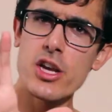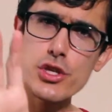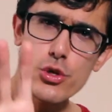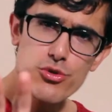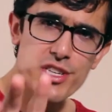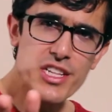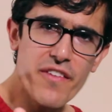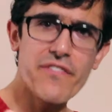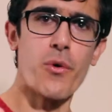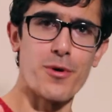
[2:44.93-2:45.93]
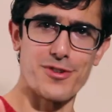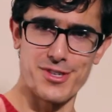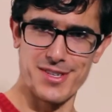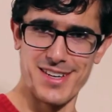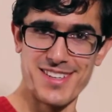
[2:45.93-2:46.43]
using the
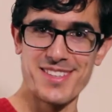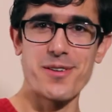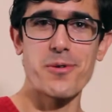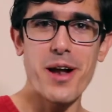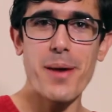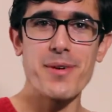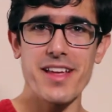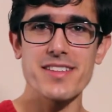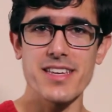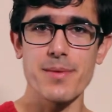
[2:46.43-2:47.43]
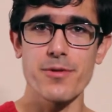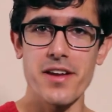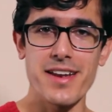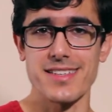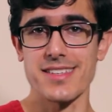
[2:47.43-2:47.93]
Force to grab a lightsaber
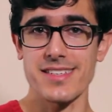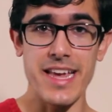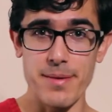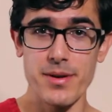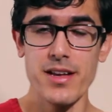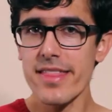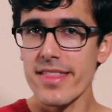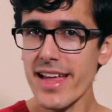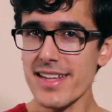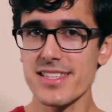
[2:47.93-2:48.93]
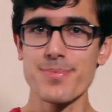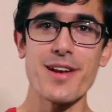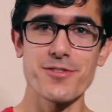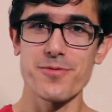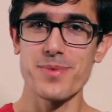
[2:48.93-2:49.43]
and escape that's
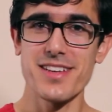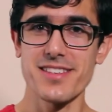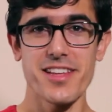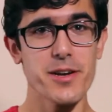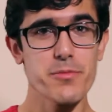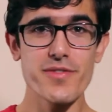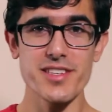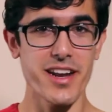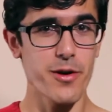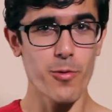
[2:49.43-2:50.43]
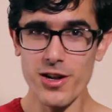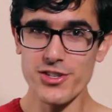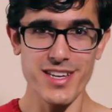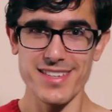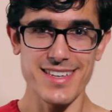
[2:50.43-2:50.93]
special because a lot of movies that I
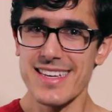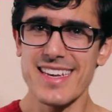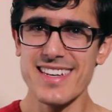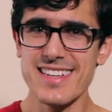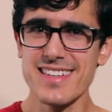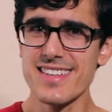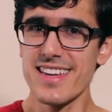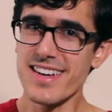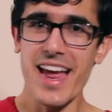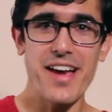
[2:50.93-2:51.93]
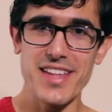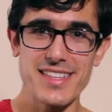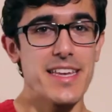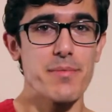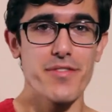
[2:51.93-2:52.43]
watched as a kid didn't have
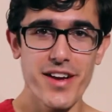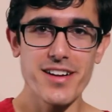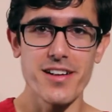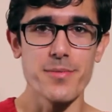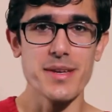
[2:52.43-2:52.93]
that same effect on